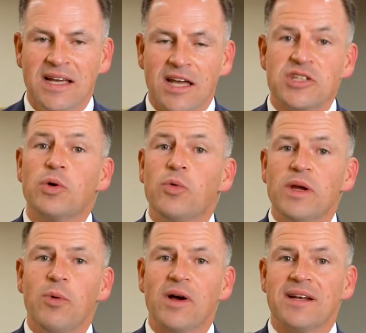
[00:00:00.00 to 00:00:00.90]
And so
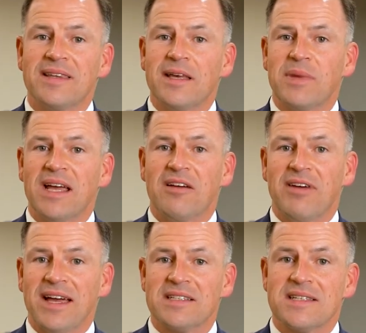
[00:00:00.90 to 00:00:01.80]
we wanted them to have
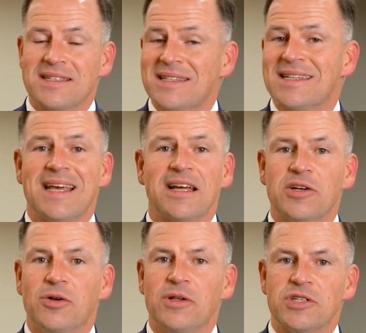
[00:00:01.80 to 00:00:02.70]
access to
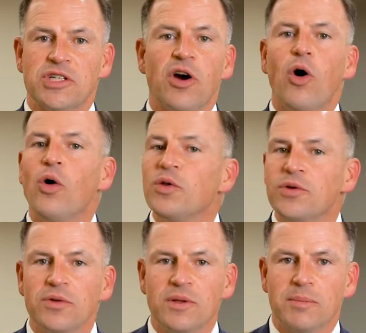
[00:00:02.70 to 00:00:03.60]
technology all
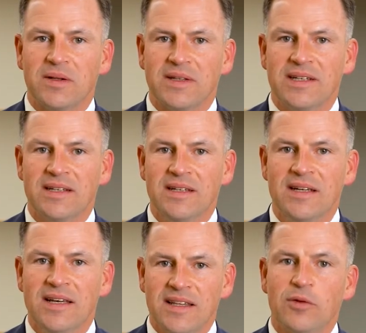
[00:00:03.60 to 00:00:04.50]
through the building
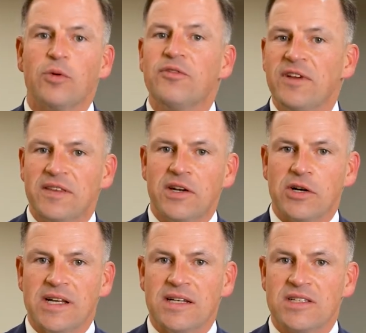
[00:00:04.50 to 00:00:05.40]
that will fit their
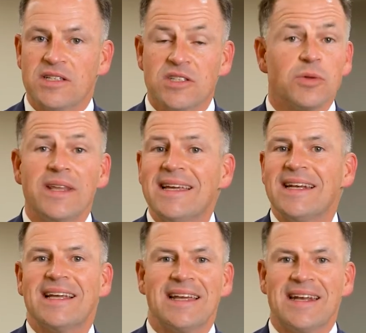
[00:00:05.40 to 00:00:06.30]
needs so they
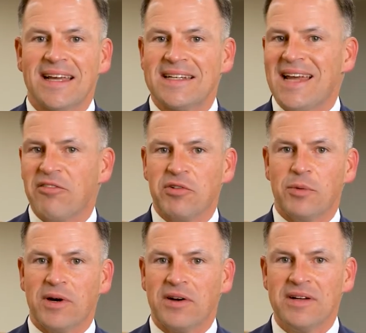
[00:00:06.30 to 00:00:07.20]
can connect
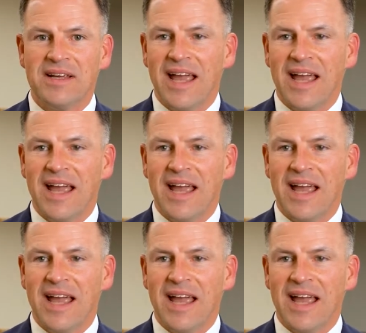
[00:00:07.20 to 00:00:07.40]
everywhere.